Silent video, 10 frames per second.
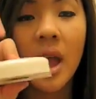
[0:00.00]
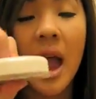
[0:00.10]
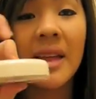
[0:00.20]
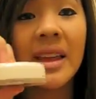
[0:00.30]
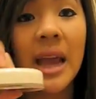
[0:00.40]

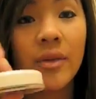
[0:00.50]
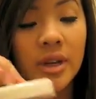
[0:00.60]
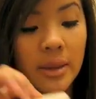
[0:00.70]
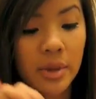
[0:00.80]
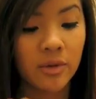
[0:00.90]
I like
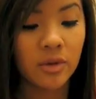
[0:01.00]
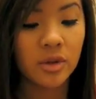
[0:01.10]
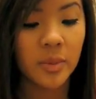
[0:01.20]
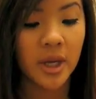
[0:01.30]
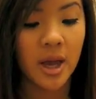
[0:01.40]
Everyday
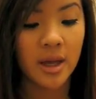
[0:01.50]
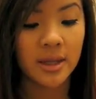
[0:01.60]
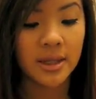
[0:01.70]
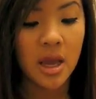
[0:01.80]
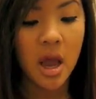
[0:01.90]
Minerals
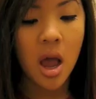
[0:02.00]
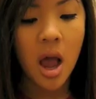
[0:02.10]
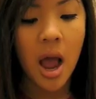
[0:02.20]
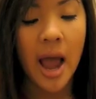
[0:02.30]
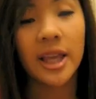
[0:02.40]
because
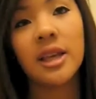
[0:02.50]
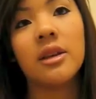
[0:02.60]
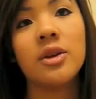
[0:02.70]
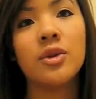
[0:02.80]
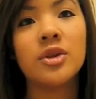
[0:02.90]
I
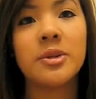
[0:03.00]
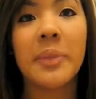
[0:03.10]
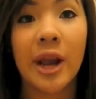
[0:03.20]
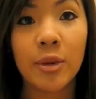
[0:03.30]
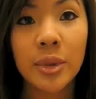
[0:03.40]
used
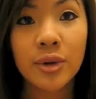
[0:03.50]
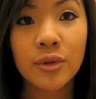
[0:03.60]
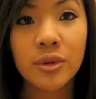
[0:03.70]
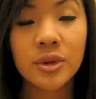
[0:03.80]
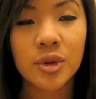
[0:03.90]
Bare
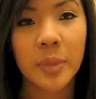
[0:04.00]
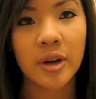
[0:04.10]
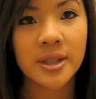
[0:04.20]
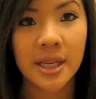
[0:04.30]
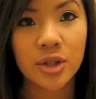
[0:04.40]
Minerals or
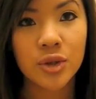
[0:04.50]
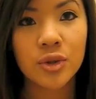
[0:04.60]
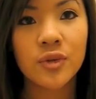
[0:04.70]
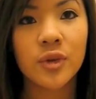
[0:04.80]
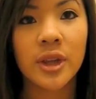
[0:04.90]
Bare
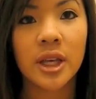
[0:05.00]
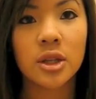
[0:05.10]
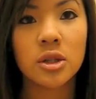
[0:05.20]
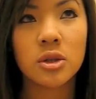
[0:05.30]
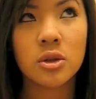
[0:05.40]
Essentials for like
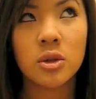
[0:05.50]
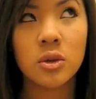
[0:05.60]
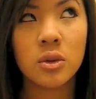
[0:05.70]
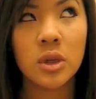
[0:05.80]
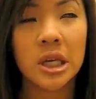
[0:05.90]

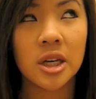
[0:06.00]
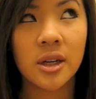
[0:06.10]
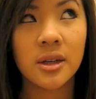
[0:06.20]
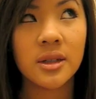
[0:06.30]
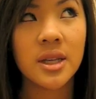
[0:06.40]
2
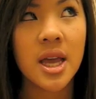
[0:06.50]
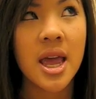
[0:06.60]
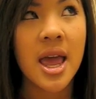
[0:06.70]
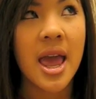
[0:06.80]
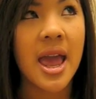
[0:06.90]
years,
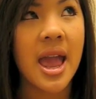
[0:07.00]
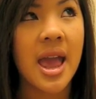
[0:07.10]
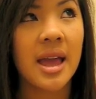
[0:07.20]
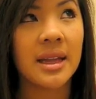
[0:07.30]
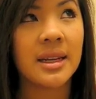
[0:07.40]

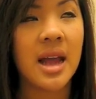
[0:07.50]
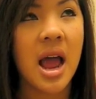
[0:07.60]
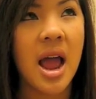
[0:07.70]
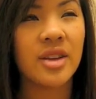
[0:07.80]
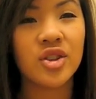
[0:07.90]
and
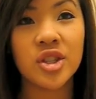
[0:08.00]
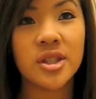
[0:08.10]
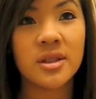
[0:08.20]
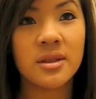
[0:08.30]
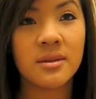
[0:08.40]
I
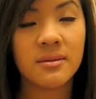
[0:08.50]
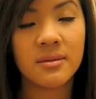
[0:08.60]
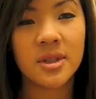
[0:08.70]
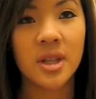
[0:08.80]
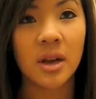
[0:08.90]
just
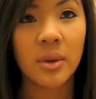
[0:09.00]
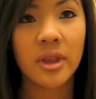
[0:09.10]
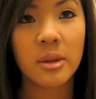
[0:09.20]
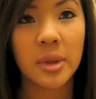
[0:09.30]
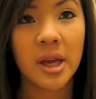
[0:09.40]
stuck with
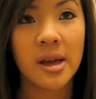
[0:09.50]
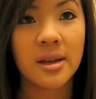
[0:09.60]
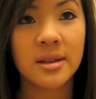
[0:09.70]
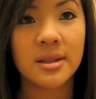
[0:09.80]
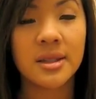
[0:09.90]
it
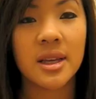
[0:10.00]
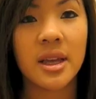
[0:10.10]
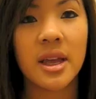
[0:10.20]
because